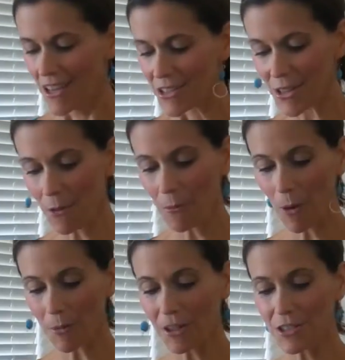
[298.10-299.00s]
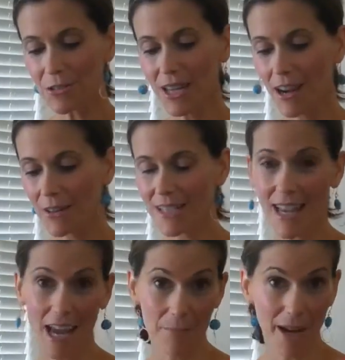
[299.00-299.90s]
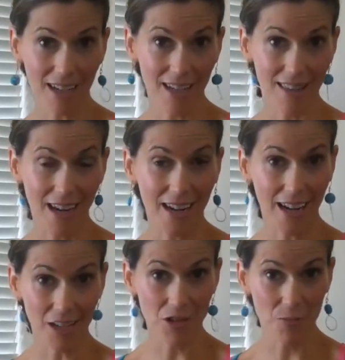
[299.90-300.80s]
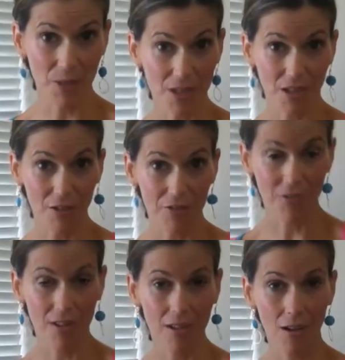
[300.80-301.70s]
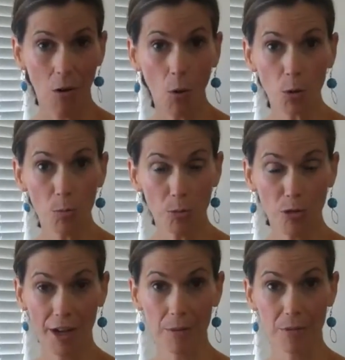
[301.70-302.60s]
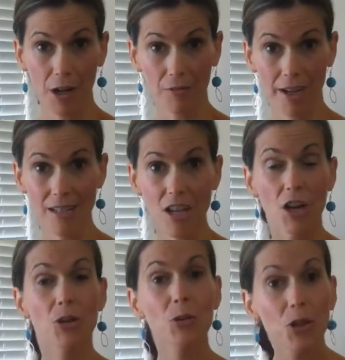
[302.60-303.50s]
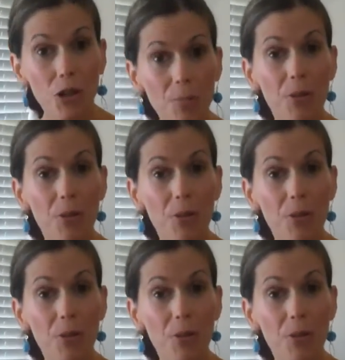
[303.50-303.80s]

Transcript: So what we're going to do now is add back in that extra bit of whole grain brown rice. You could